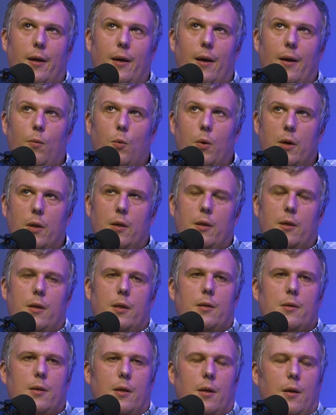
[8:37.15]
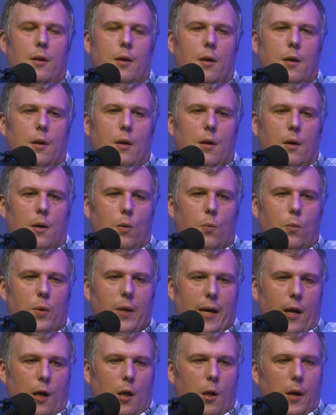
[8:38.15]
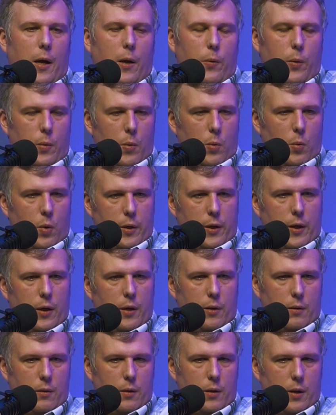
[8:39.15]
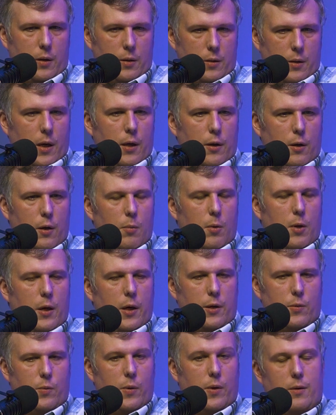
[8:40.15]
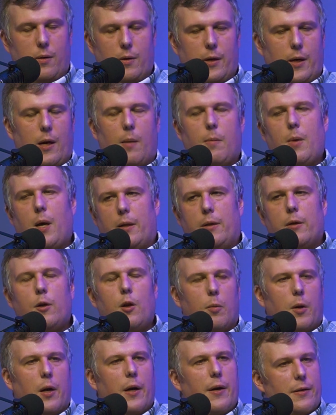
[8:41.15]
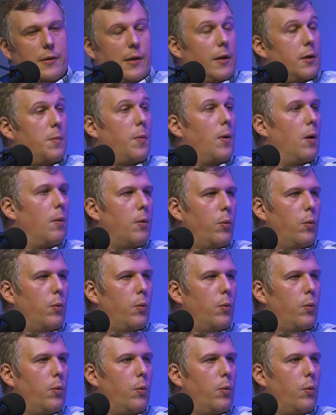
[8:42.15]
One of the things that we had a client we were working inside Kubernetes with, and again, I'm not the Kubernetes expert,